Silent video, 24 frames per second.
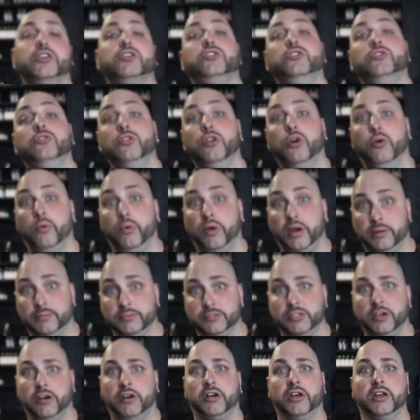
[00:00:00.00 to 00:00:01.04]
You know what I'm
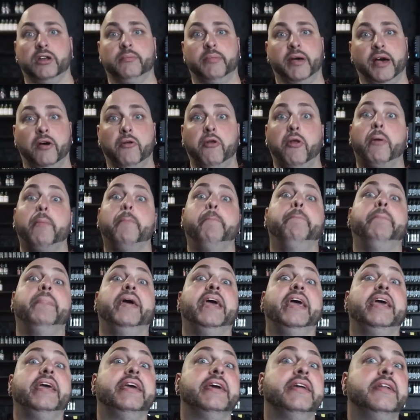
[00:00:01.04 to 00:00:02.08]
talking about,
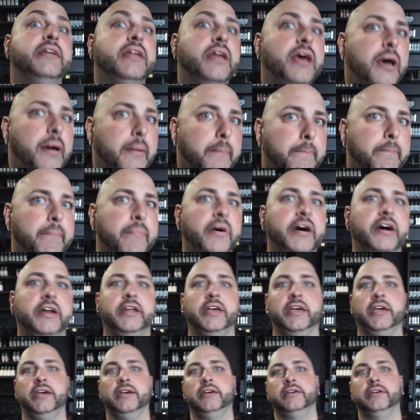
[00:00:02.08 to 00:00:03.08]
making money.